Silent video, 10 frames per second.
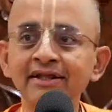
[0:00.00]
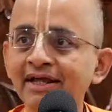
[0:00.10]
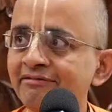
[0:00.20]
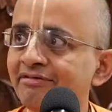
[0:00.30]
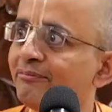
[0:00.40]

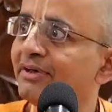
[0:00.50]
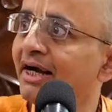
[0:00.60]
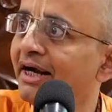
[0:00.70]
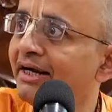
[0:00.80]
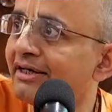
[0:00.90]
And then from
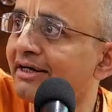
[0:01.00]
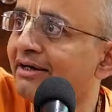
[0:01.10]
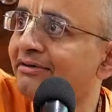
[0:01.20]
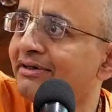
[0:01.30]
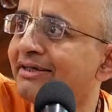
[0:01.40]
behind the
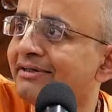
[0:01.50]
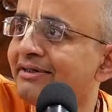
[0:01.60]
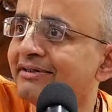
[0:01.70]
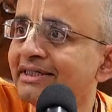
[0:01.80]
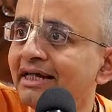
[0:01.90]
crowd,
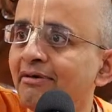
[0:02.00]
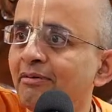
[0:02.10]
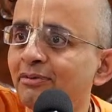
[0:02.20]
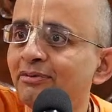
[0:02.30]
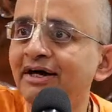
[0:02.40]

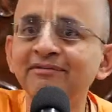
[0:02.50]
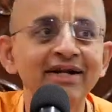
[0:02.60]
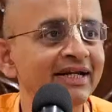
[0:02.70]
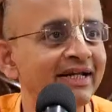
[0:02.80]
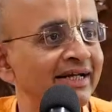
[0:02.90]
Sridhar Mahaprabhu would
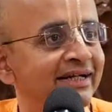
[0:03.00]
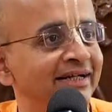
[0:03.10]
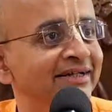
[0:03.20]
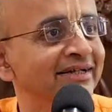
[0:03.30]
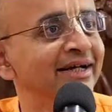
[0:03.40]
come running.
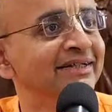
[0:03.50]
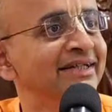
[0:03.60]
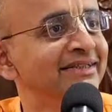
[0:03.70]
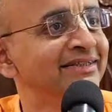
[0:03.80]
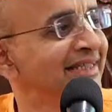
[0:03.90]

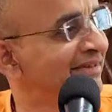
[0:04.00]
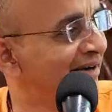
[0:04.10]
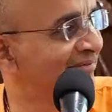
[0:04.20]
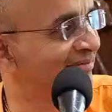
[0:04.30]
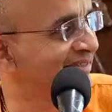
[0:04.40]
He said,
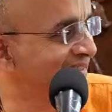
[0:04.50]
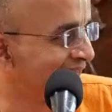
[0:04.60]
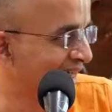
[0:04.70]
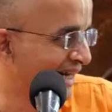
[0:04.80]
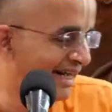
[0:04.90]
Chaitanya Mahaprabhu
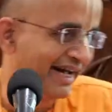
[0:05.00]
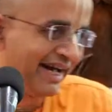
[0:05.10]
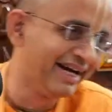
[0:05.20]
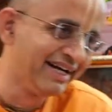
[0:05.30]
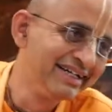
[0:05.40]

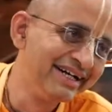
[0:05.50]
chakra.